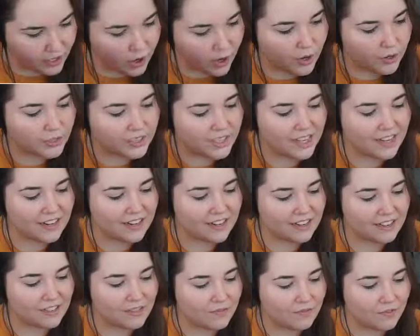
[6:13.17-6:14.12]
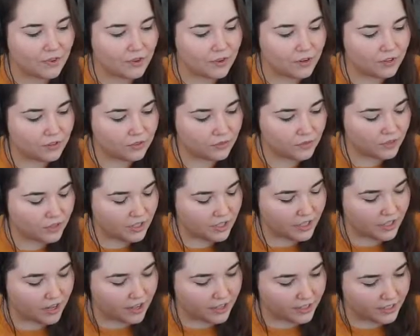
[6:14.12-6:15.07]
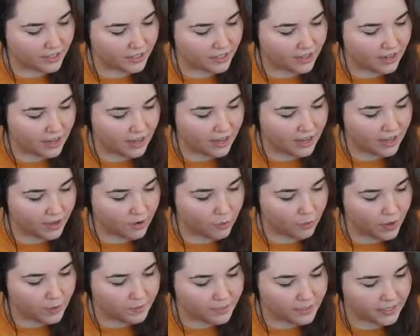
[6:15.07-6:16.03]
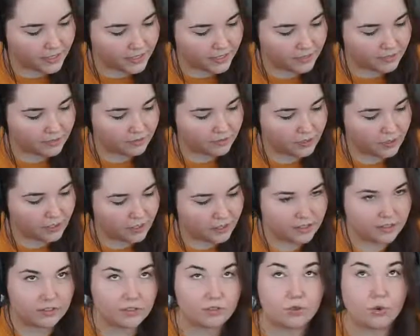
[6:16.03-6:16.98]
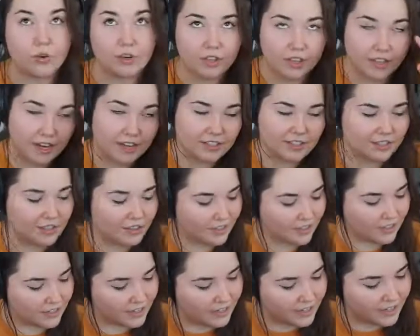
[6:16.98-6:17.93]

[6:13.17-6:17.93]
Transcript: Oh, I was editing some photos for the online website, the store that I started.